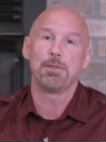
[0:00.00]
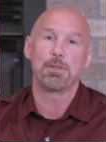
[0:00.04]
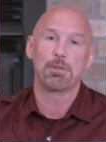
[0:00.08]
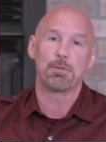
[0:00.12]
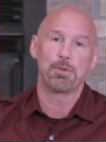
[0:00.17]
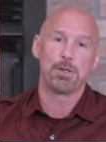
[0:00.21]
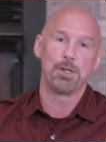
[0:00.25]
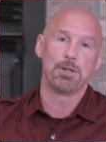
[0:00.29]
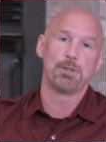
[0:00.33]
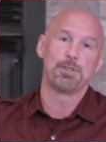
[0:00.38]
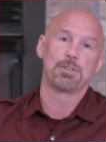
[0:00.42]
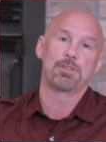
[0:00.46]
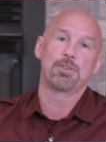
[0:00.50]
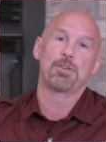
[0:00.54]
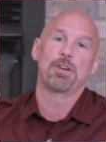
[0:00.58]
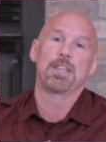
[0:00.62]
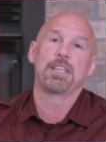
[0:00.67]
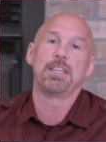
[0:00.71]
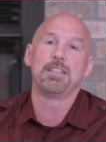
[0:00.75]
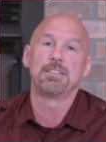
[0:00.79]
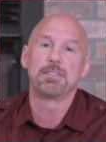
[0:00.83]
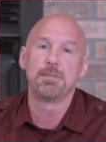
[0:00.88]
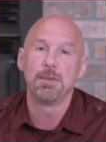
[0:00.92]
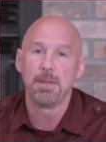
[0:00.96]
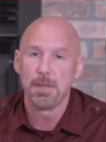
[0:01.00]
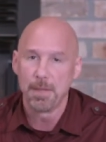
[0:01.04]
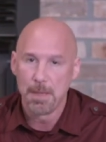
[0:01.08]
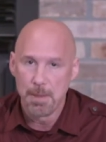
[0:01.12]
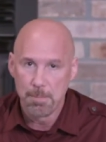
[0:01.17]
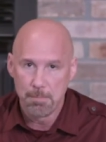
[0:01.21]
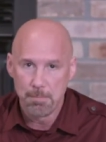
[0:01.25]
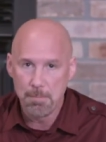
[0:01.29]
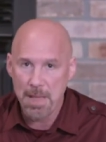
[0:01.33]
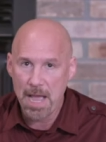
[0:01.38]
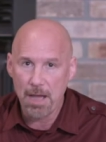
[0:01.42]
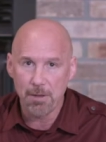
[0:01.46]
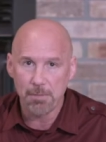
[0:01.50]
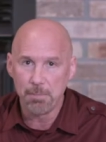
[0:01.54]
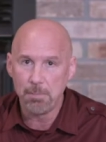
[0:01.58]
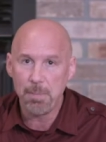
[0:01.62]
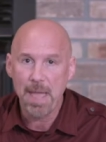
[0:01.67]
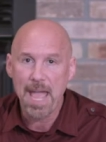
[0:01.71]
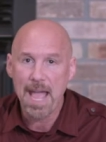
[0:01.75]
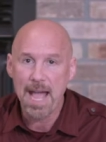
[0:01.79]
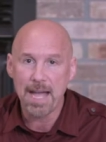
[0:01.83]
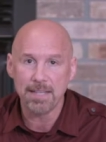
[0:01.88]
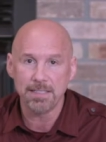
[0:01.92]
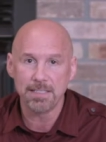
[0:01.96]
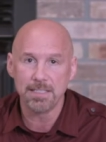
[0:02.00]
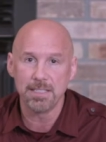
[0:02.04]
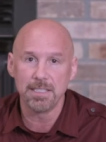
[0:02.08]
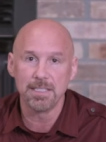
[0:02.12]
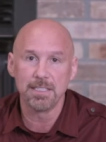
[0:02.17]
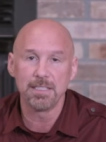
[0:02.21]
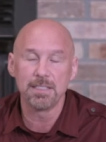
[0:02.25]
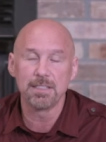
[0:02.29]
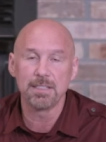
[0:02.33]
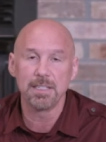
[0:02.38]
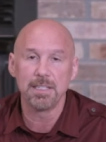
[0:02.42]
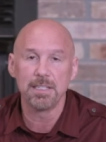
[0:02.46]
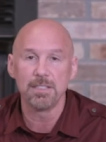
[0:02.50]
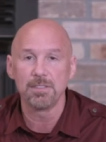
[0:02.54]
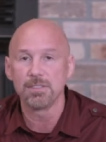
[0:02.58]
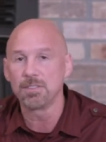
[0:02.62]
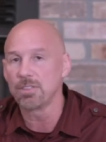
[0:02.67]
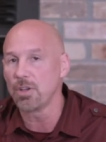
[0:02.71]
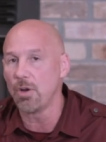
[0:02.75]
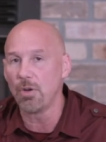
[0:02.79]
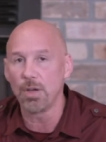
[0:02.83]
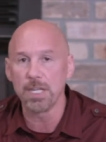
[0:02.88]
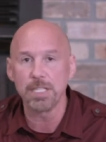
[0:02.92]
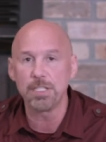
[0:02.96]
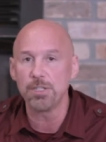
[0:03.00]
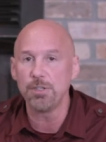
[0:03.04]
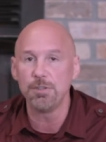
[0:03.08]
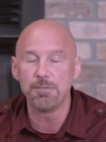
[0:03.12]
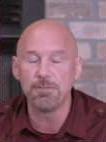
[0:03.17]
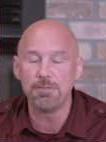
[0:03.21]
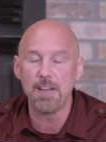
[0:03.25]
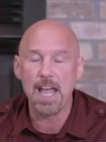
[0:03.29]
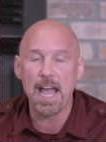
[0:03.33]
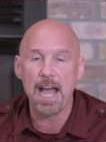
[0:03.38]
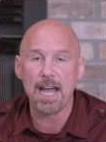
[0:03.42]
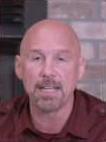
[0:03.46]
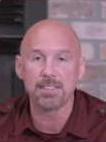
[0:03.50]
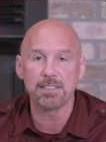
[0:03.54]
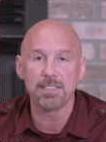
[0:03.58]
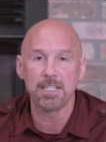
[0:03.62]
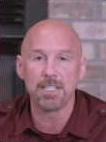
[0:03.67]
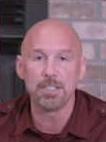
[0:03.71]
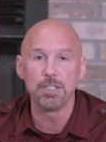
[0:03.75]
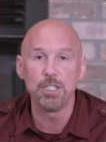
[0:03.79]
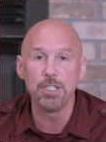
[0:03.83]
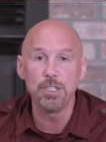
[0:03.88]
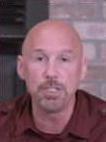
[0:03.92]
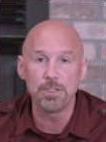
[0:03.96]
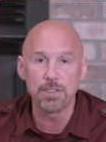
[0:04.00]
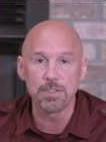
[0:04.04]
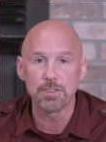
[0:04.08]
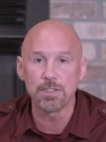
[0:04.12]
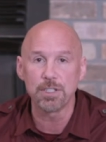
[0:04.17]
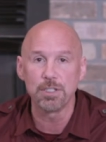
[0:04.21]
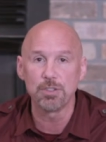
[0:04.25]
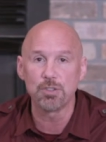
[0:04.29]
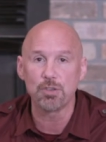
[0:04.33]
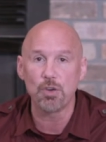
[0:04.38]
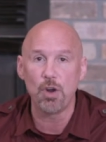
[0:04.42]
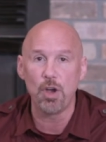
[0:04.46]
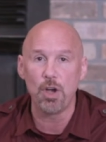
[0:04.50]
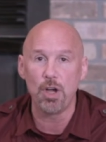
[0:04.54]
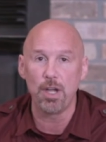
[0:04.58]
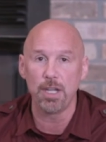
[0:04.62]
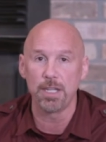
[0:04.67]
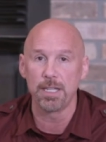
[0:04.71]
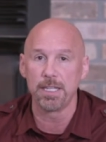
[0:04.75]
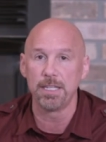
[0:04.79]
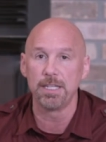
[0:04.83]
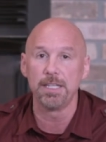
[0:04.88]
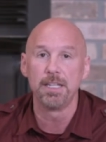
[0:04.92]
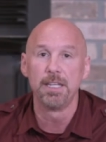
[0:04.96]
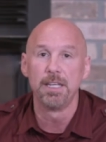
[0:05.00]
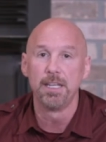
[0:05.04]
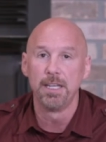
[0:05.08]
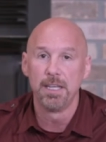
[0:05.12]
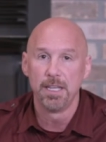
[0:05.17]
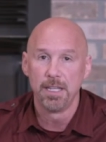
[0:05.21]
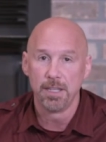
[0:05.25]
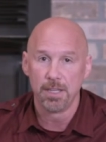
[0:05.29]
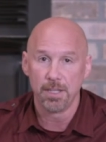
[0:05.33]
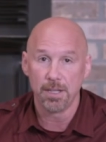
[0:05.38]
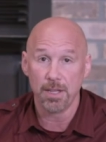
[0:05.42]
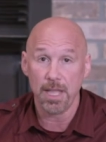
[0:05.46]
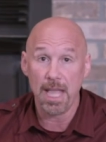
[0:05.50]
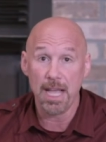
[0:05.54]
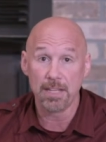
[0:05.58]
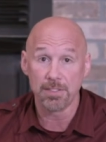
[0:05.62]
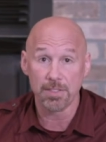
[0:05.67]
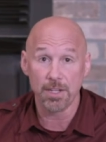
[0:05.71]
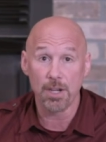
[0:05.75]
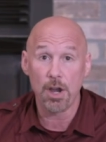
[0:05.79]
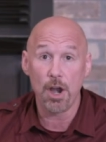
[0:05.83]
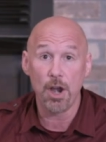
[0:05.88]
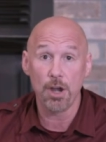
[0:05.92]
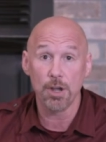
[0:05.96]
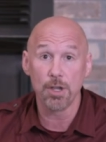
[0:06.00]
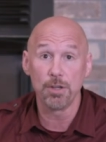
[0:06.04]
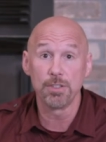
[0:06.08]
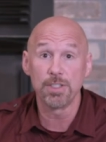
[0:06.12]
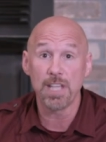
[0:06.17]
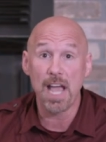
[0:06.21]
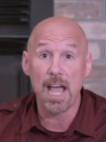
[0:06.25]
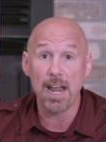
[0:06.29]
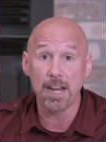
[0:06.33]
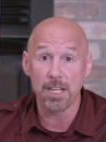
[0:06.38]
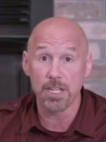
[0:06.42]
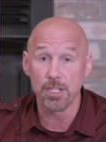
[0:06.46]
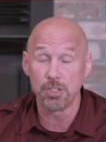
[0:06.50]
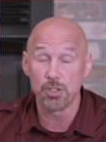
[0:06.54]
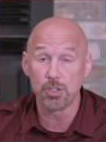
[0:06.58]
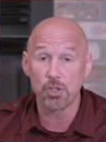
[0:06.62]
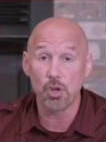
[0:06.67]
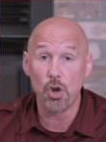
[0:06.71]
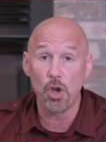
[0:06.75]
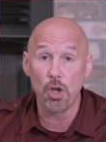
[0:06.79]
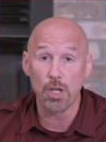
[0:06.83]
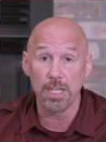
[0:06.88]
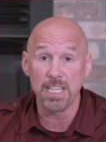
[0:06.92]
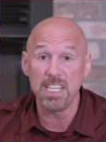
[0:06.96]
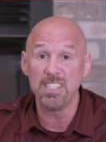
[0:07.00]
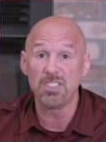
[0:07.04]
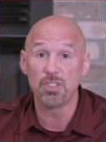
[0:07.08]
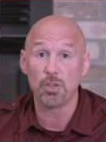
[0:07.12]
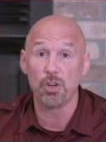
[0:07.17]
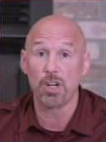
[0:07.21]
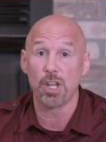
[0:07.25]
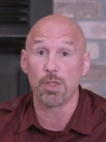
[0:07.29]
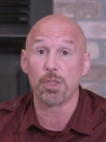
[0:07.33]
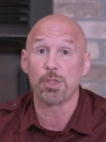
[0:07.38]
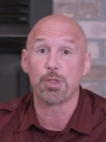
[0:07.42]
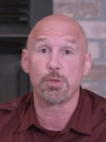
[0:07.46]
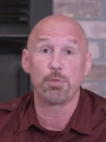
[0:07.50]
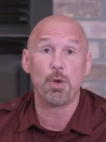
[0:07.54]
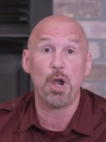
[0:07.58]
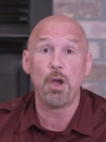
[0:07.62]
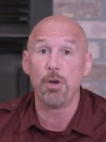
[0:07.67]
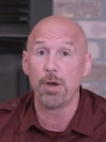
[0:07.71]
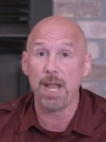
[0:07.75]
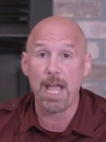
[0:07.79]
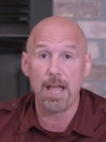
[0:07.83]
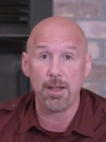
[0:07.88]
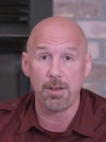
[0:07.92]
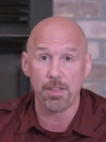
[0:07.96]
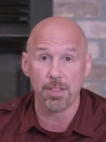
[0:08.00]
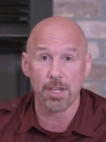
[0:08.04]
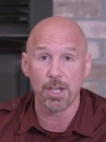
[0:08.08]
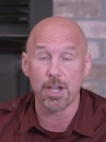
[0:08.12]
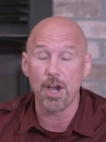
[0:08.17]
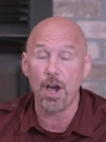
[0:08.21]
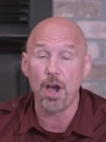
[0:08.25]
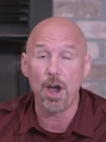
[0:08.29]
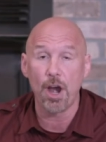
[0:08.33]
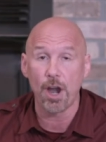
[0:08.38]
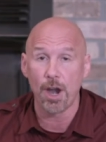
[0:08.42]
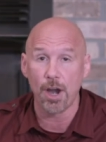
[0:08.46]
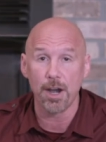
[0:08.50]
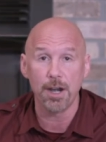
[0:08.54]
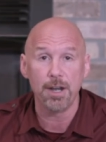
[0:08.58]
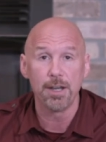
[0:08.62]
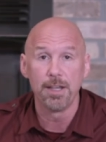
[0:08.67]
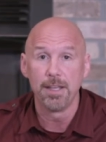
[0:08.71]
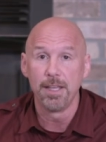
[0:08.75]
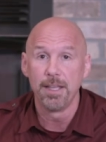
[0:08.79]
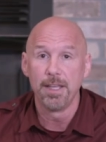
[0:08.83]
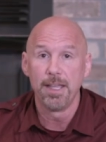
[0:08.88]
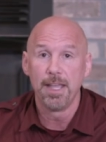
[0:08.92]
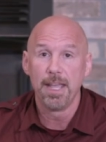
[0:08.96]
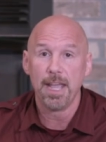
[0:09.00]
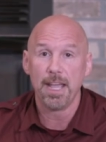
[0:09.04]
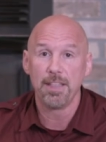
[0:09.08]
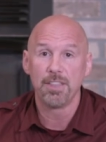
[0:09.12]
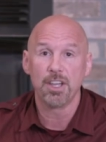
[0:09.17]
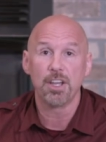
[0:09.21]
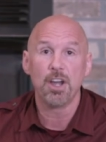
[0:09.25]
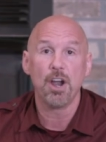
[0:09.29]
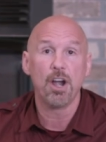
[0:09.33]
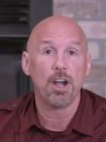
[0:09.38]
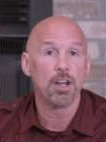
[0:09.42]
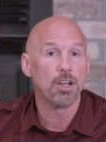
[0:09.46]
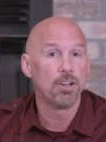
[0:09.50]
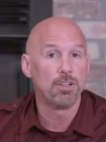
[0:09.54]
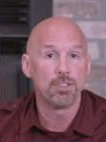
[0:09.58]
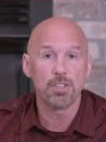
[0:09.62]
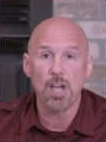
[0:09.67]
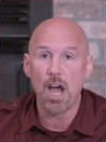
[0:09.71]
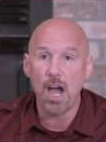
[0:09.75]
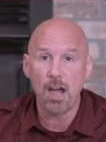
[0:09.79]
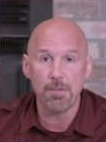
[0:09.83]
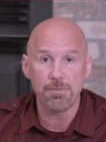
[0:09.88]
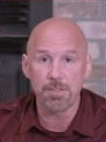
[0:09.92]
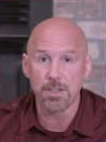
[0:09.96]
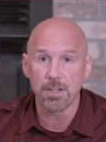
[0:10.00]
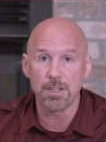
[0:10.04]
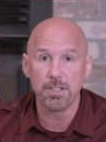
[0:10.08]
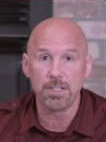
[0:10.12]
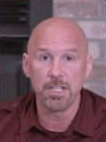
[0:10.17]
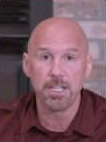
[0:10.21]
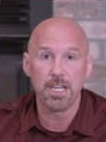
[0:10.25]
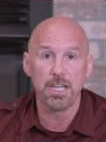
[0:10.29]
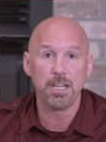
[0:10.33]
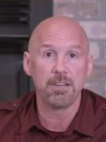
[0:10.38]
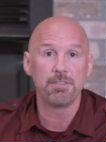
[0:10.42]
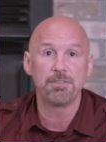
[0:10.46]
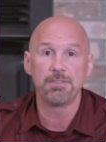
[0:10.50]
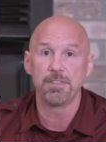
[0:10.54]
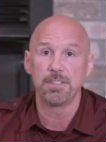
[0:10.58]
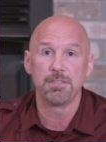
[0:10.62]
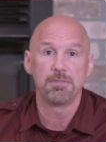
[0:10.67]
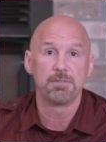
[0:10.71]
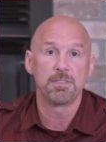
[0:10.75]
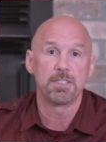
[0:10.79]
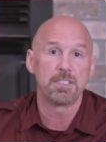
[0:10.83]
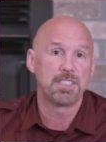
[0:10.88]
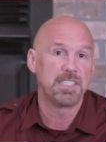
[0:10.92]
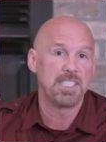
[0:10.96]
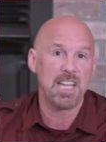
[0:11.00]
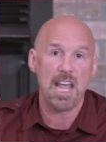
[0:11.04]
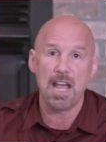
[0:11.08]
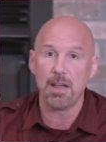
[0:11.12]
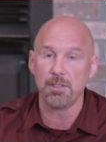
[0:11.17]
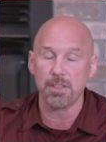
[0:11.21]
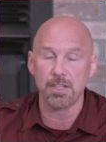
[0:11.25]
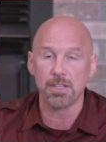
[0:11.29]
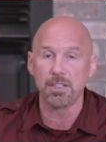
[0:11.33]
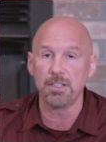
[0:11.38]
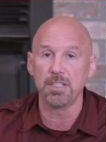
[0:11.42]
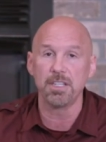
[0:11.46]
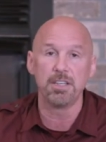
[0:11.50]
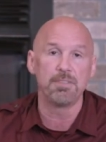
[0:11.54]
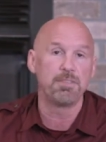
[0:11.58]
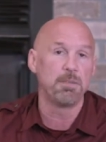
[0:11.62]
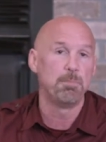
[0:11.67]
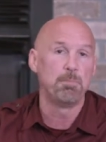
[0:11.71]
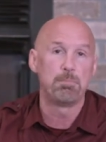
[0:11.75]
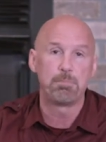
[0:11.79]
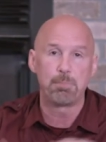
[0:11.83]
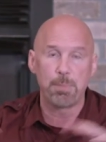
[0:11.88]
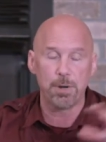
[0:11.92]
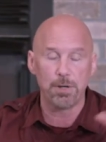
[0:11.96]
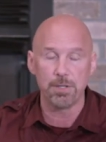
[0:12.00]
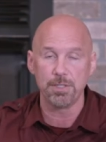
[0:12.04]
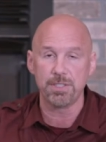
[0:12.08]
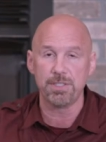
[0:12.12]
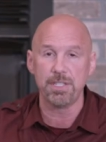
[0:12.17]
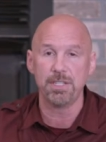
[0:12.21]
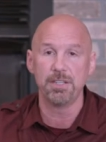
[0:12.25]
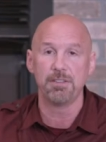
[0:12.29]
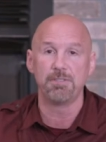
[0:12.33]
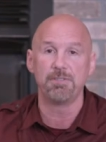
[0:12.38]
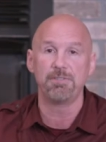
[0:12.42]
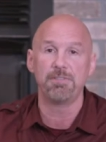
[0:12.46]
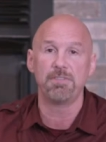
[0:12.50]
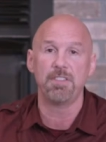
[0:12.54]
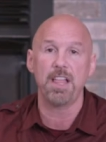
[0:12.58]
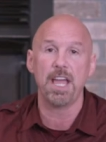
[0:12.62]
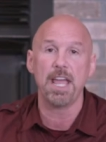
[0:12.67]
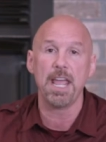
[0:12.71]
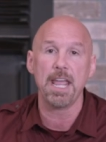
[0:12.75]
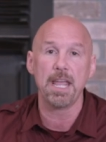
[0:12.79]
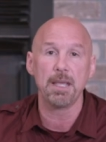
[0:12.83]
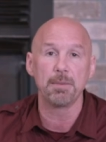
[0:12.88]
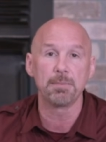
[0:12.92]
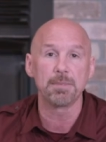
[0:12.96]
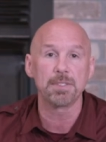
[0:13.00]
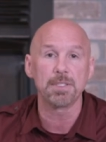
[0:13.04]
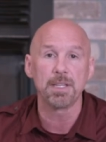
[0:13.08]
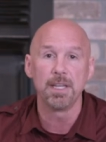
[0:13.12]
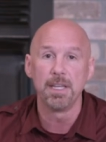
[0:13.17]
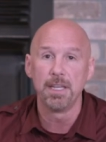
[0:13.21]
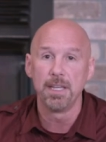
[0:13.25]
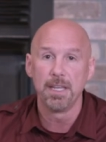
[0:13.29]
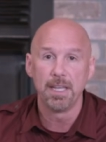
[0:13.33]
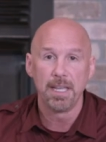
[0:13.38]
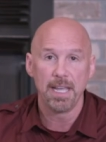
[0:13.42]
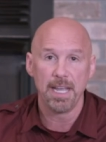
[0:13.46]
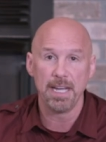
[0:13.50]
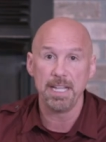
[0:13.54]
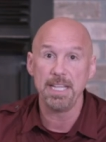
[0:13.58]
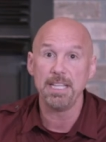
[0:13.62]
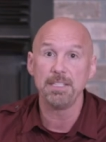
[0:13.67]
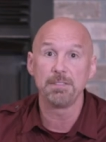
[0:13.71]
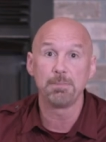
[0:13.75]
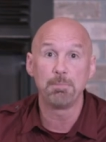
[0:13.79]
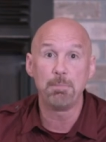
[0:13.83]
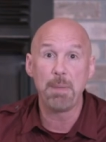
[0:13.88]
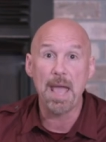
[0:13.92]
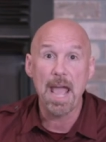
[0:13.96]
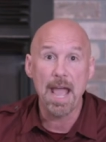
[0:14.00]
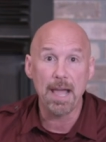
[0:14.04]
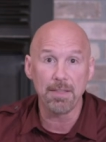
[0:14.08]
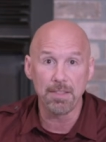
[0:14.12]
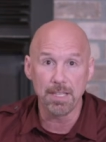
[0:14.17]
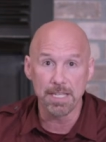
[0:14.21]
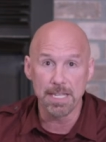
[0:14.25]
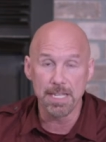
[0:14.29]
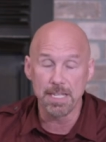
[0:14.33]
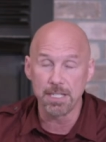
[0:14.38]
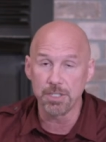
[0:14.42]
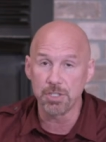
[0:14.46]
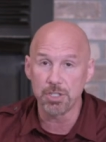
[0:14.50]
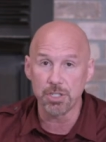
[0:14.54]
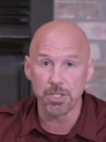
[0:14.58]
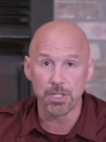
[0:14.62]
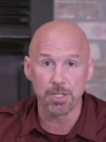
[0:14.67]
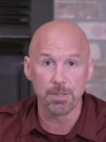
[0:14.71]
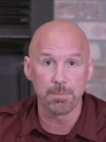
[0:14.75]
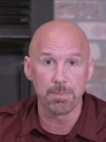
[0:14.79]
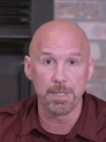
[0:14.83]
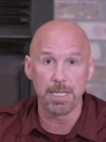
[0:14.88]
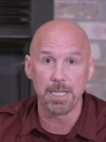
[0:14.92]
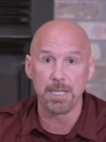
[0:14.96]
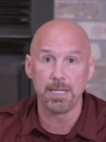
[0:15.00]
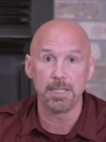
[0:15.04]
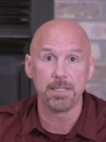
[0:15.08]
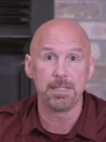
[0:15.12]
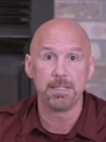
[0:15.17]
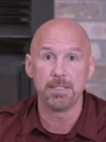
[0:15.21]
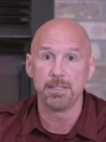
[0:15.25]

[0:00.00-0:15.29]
through sort of these mountain passes, and he's going too fast, and he loses control, and as the car goes out of control, he's sort of thrown out of the car, and the car goes off the cliff and down the cliff and bursts into flames, and he's badly injured, but